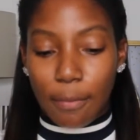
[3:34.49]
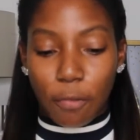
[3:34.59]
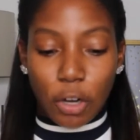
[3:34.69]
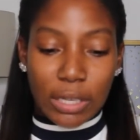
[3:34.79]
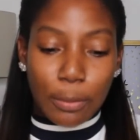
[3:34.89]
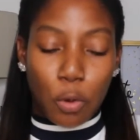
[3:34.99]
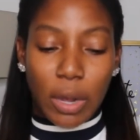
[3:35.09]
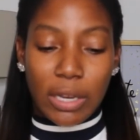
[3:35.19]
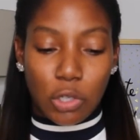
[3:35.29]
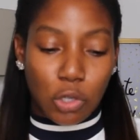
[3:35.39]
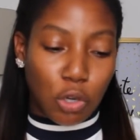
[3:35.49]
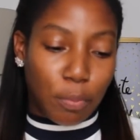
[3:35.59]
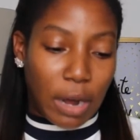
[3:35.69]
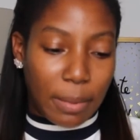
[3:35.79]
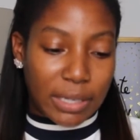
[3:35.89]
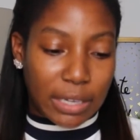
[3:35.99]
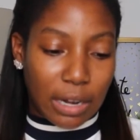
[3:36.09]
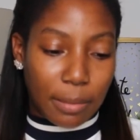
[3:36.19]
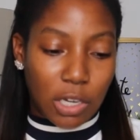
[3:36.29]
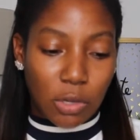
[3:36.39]
First, I'm going to prime my skin.
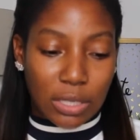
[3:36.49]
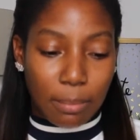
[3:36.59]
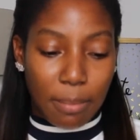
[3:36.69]
I'm gonna use the